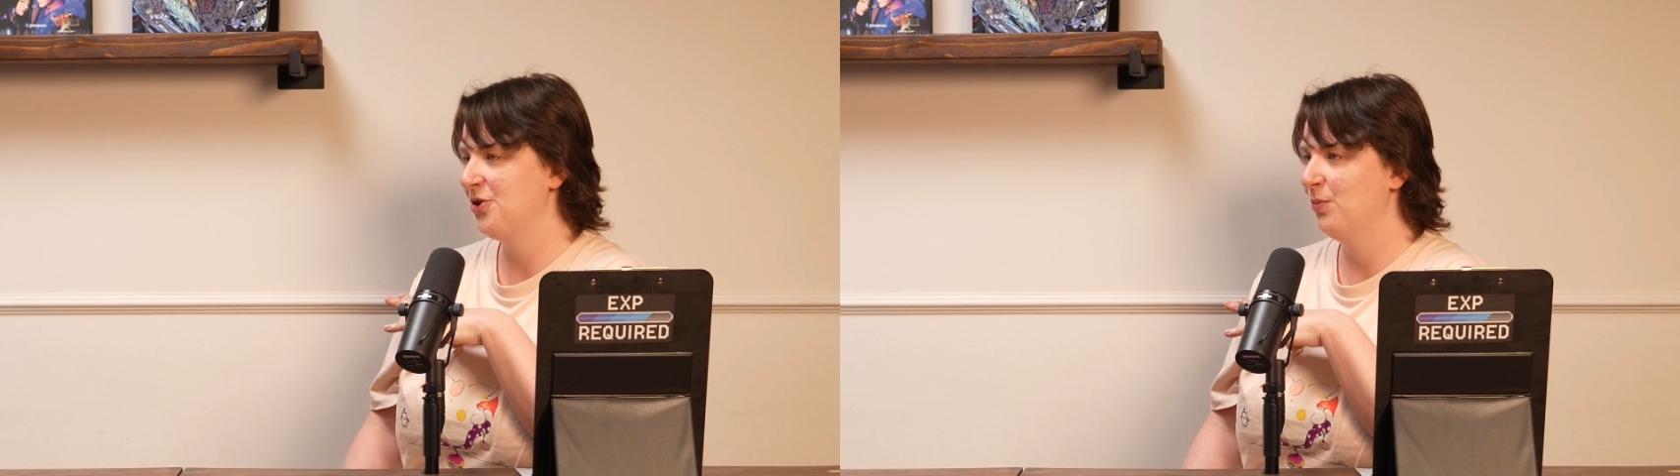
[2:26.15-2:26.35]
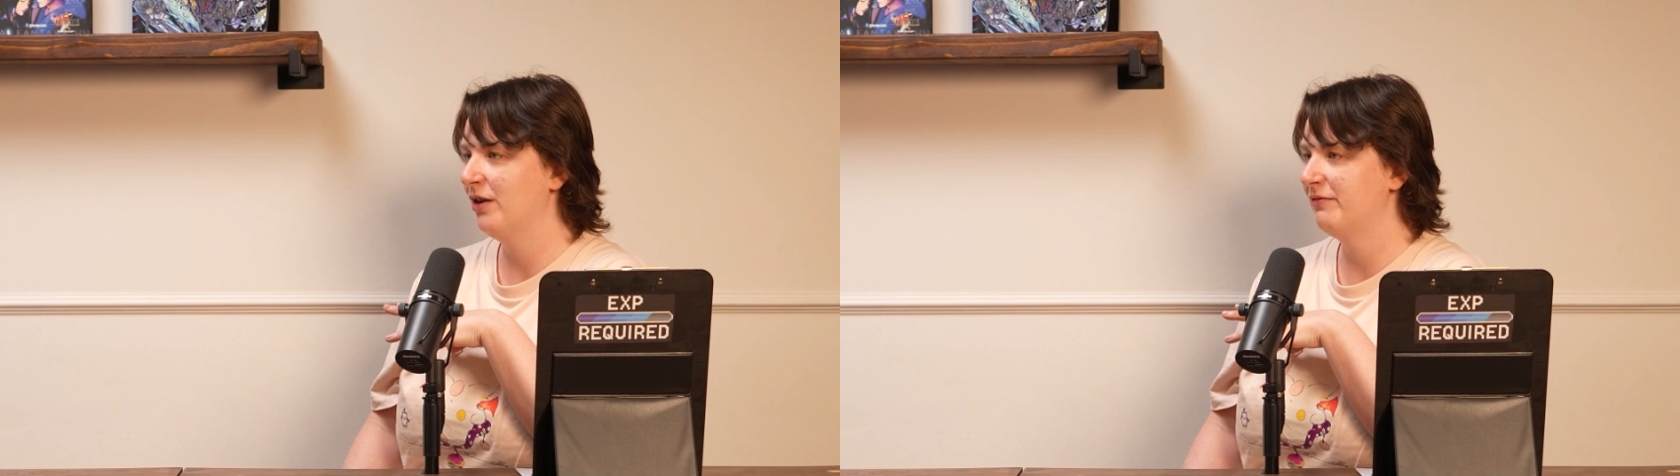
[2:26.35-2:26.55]

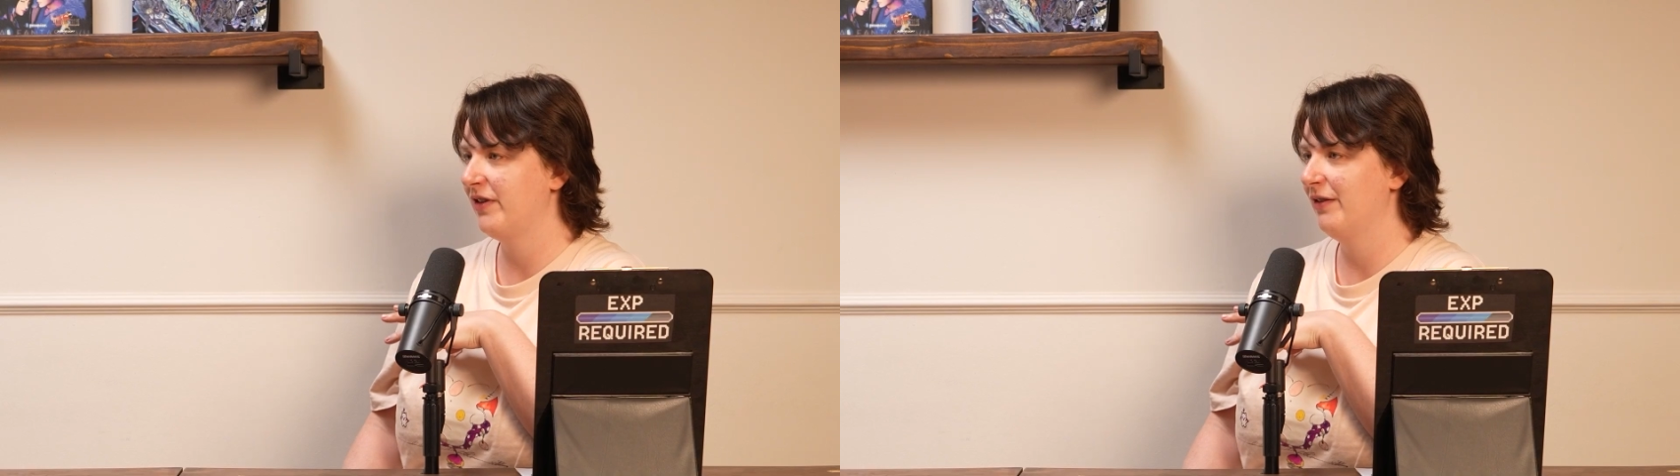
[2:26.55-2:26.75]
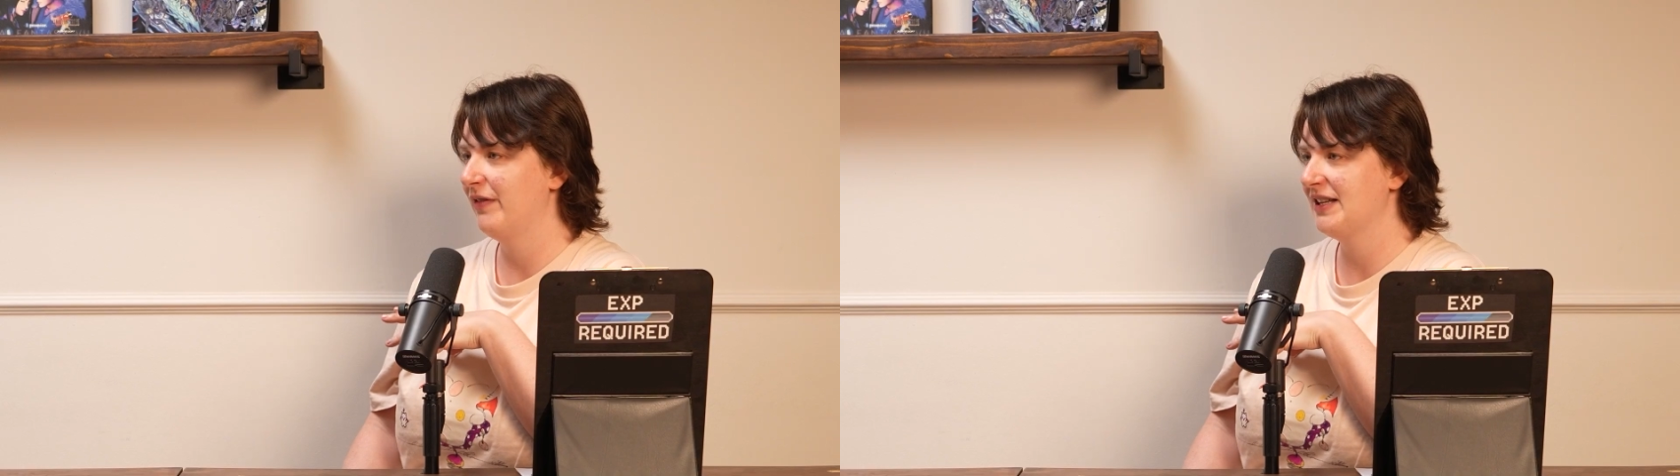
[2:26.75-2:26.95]
1
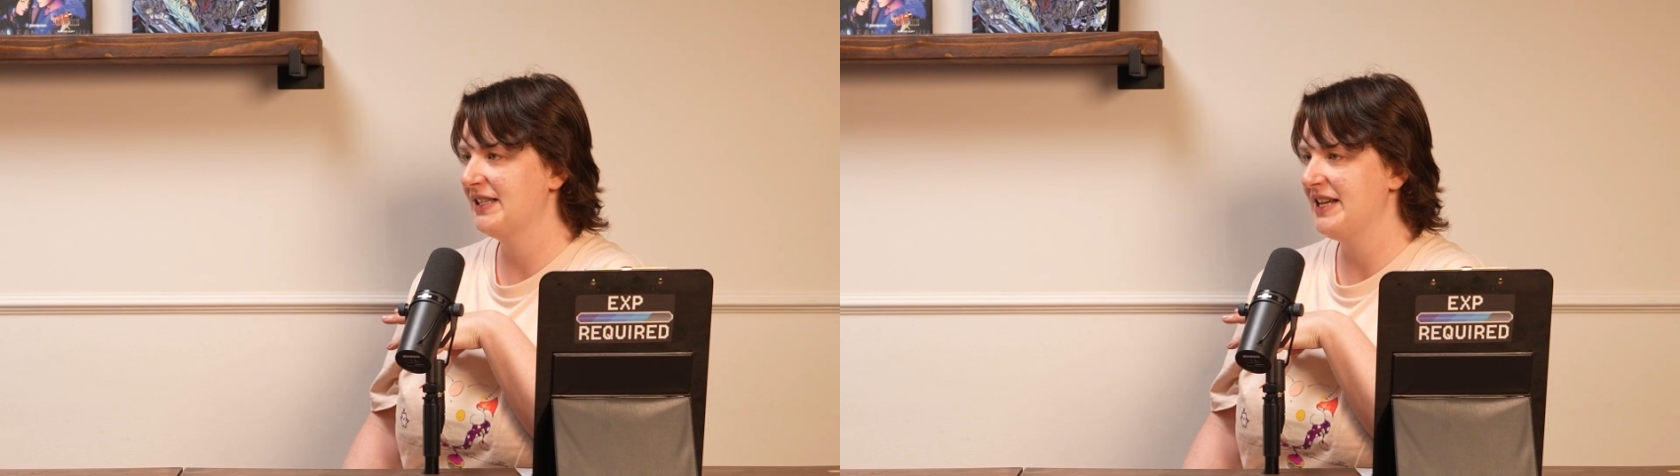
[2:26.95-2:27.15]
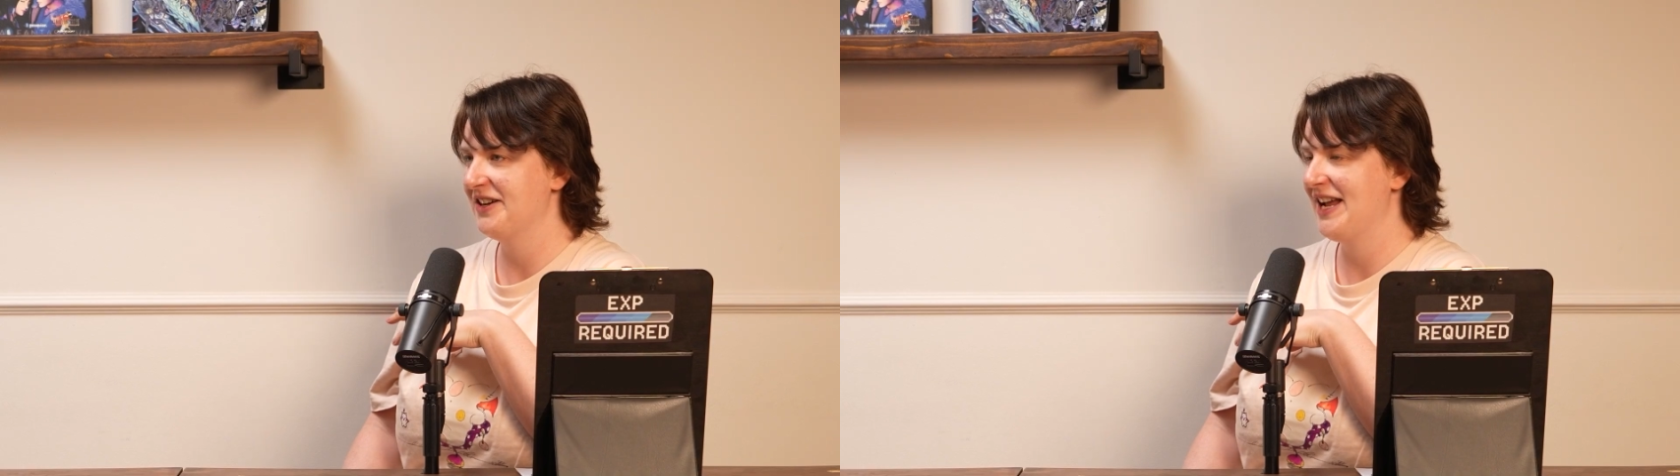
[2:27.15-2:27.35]
Final
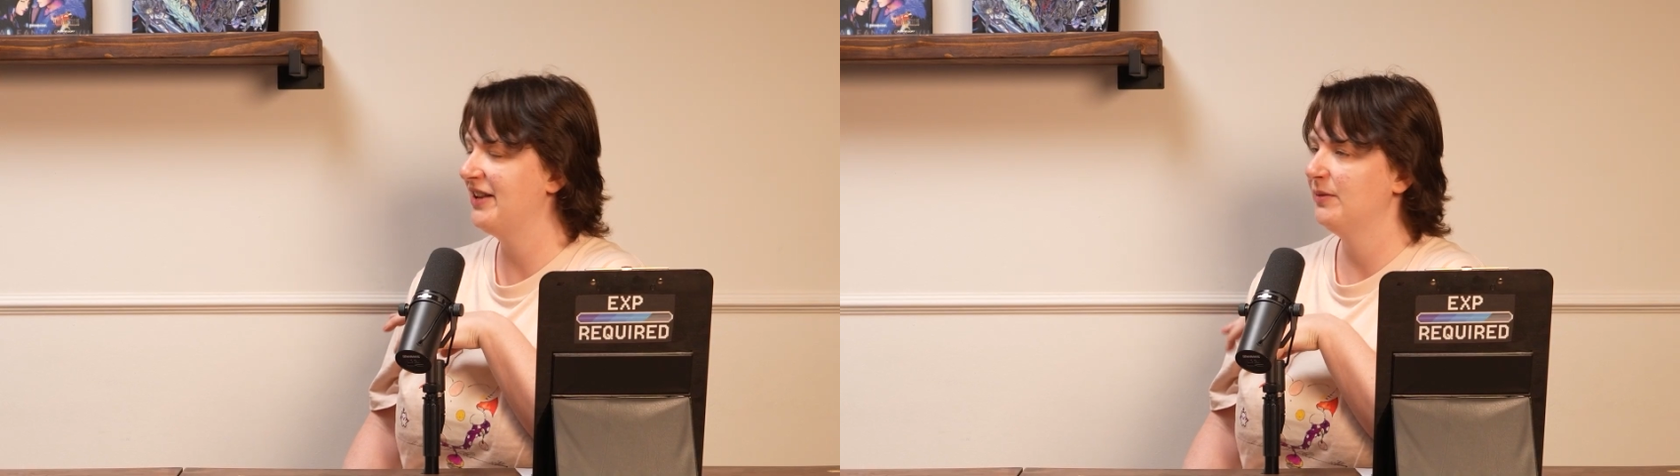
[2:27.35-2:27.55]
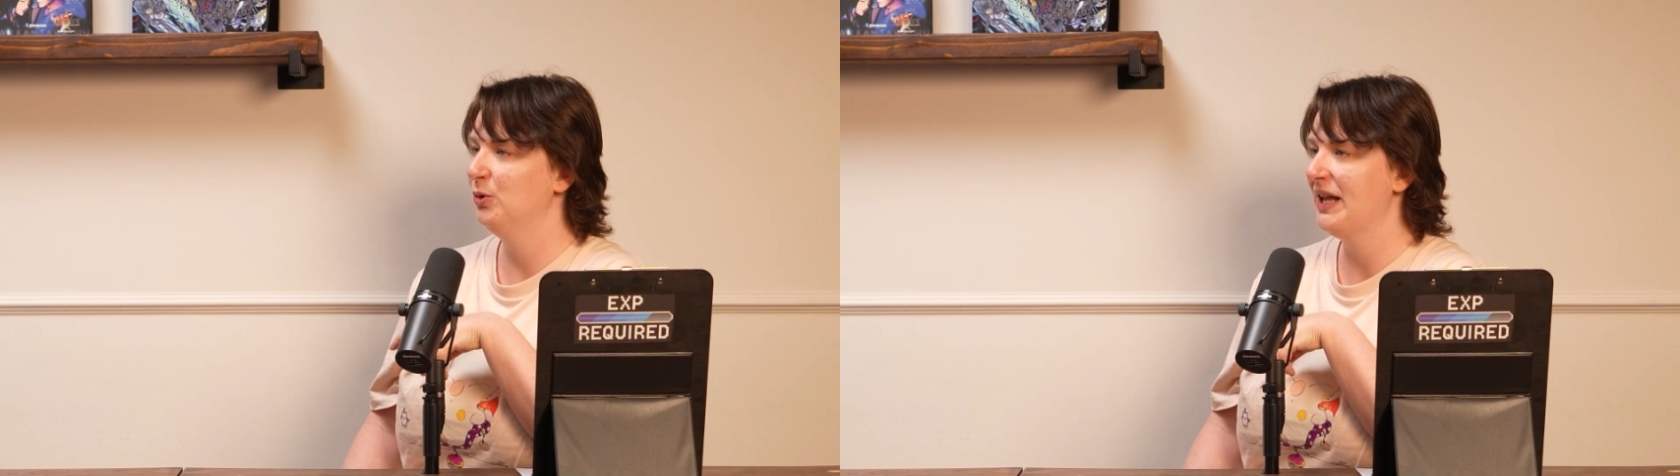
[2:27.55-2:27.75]
Fantasy, and I had
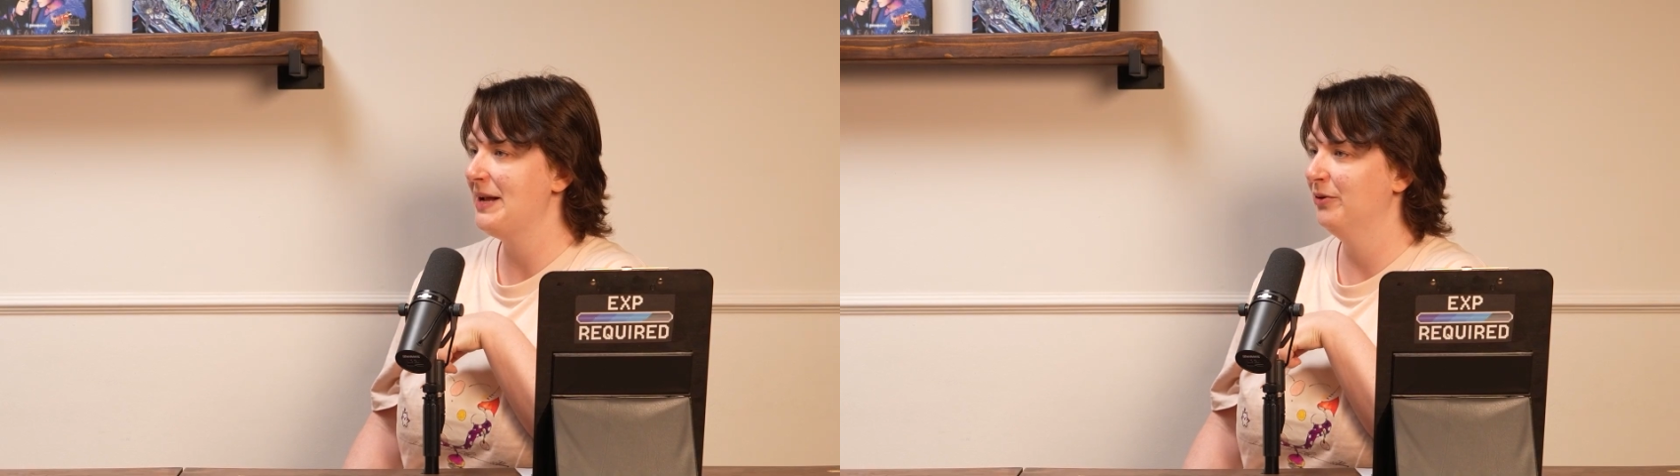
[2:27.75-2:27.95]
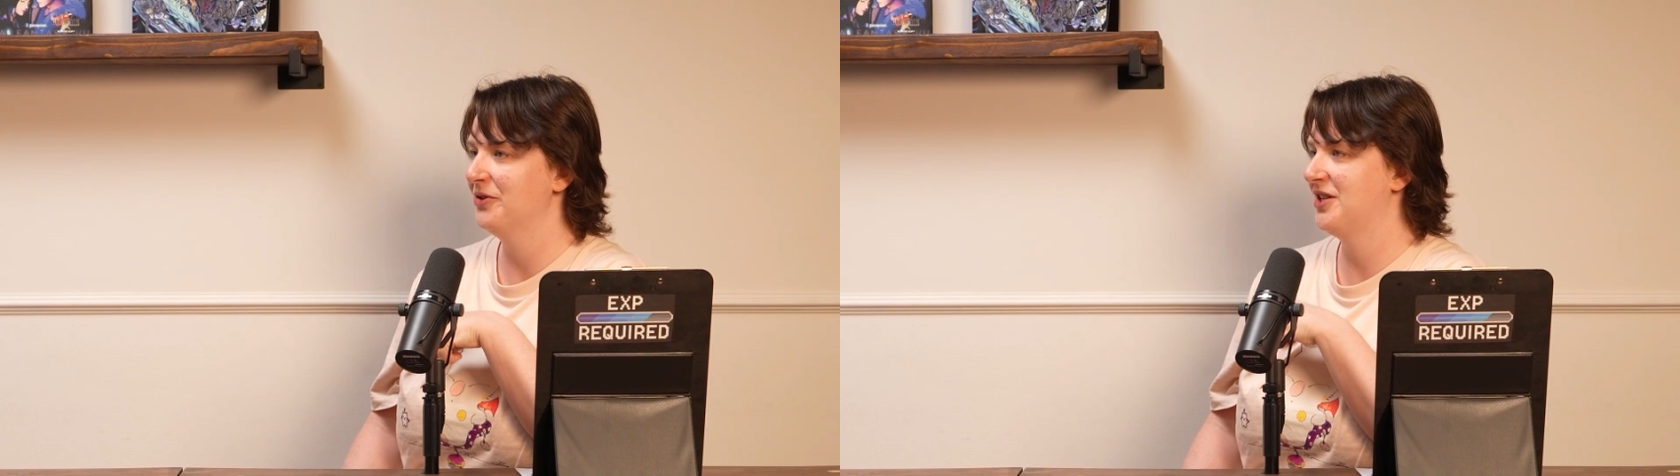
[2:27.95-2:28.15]
them all labelled,